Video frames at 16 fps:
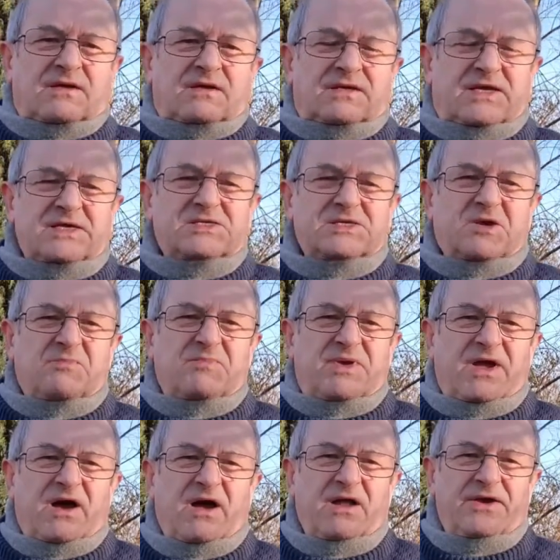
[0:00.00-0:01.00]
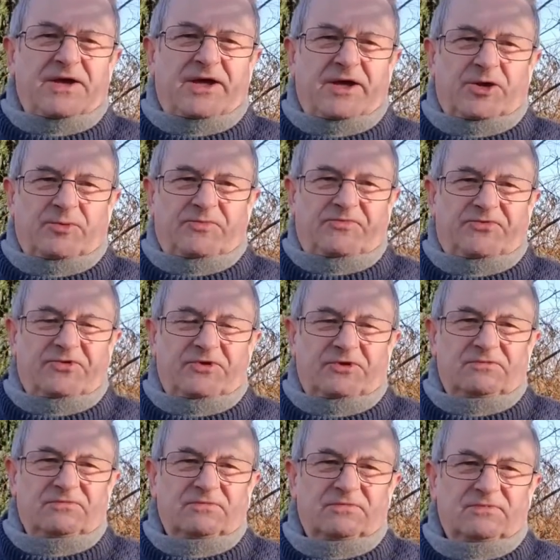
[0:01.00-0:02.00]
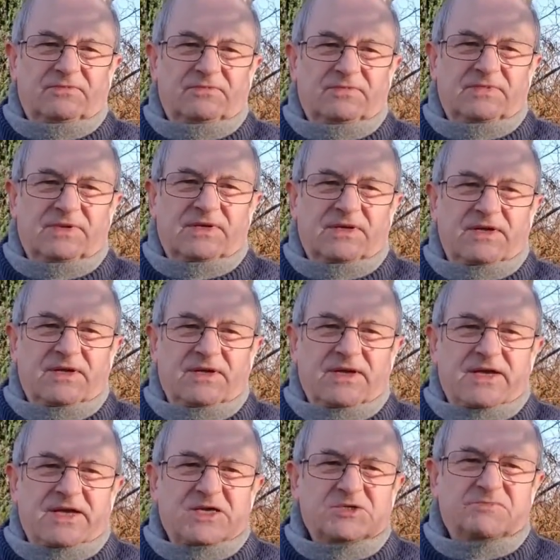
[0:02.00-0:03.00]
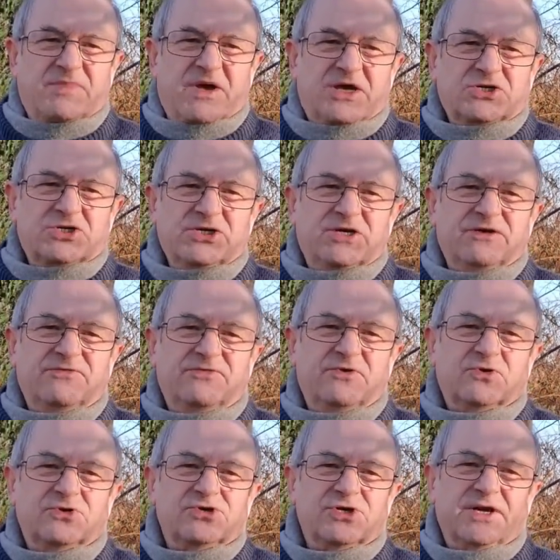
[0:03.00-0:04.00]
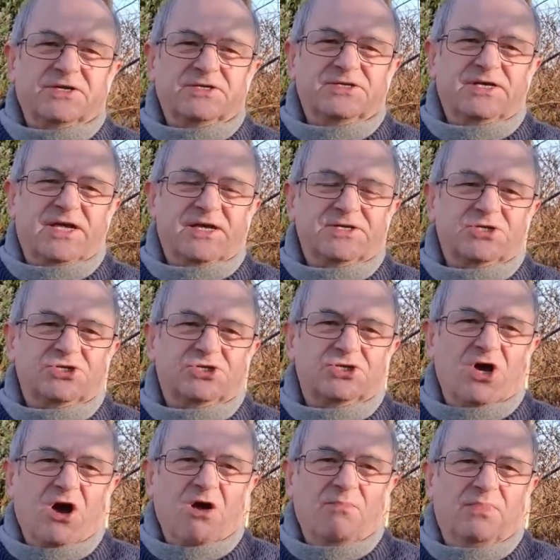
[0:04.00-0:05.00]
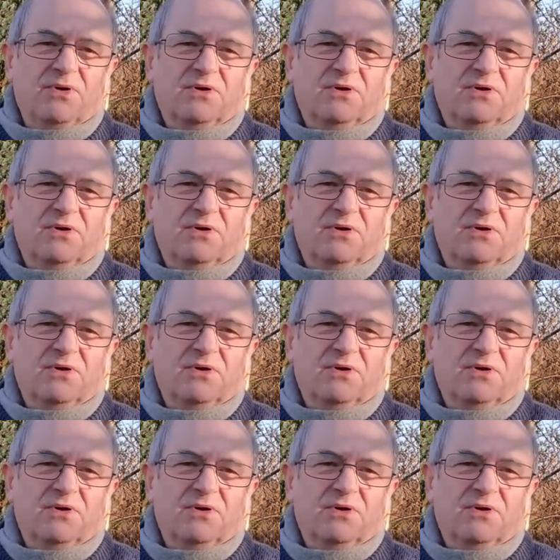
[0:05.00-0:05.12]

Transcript: This can be unhelpful, especially if you're trying to get a job